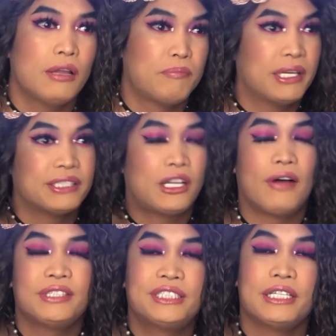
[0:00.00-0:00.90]
Because
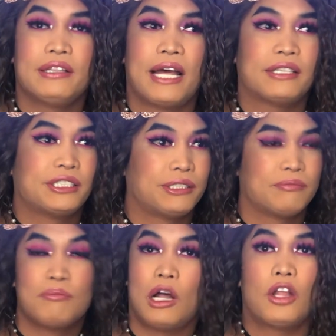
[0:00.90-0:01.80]
obviously that's
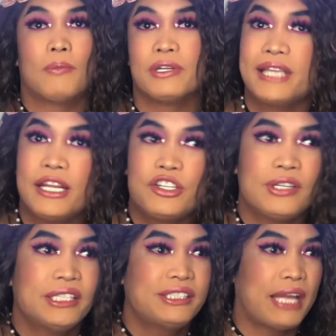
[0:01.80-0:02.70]
a lot more
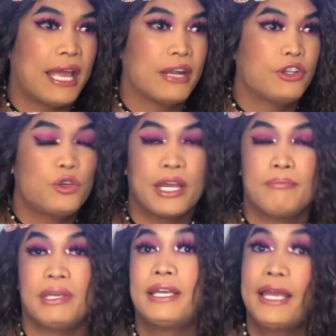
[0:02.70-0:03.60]
dangerous and you can
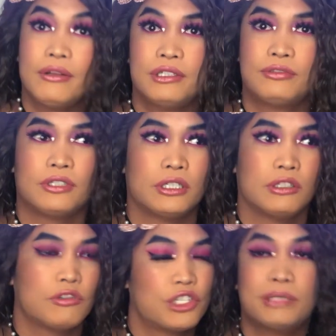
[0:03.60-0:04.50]
be killed
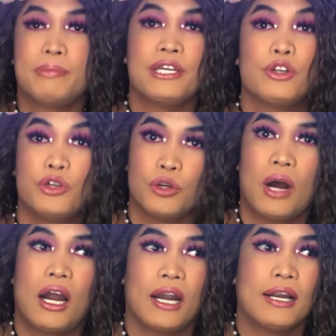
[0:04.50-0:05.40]
for just being who you
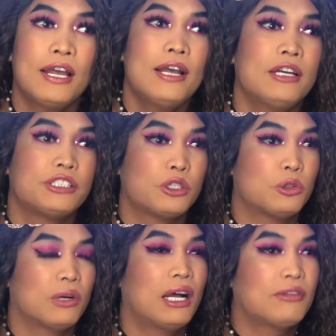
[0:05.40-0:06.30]
are.
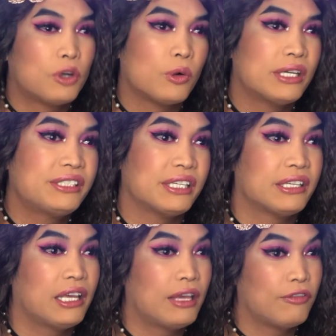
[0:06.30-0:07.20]
So of course,
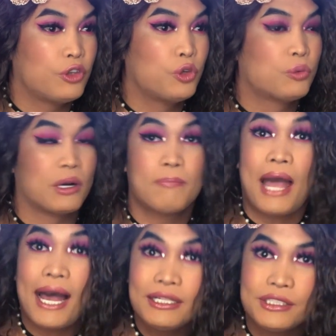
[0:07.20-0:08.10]
like, if you were
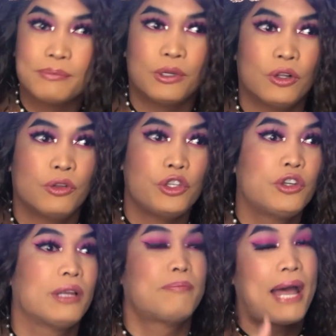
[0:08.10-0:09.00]
passable, you
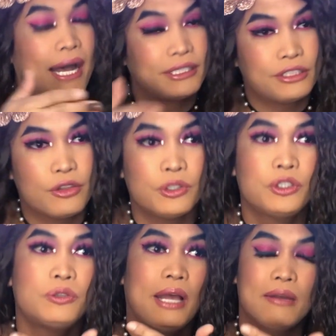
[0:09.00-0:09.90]
could pass
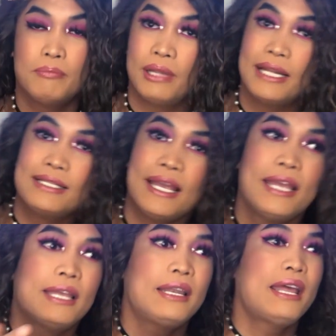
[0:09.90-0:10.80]
through and blend
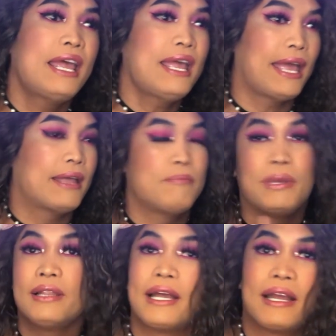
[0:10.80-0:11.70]
in and
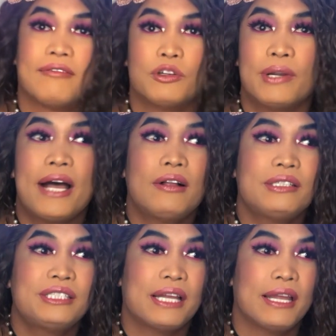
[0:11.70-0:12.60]
be like everyone
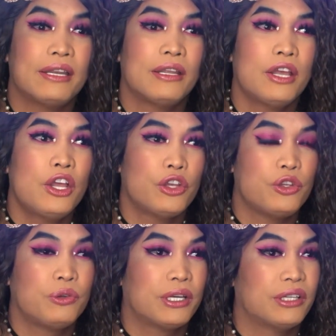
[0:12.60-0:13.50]
else and
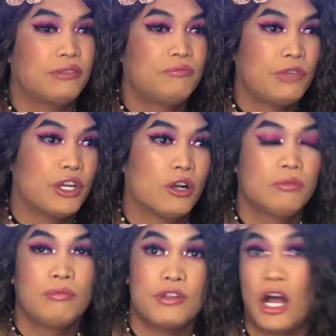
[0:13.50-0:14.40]
you could, you
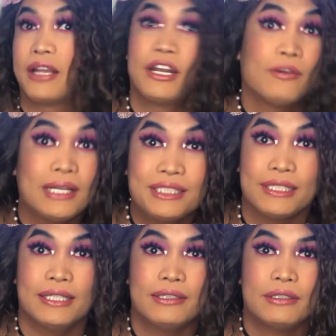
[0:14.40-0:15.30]
know, not get
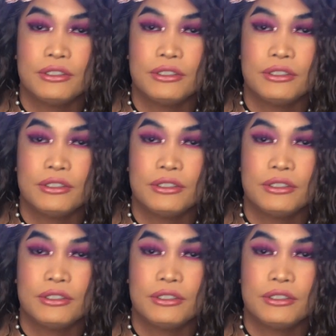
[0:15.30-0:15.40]
arrested.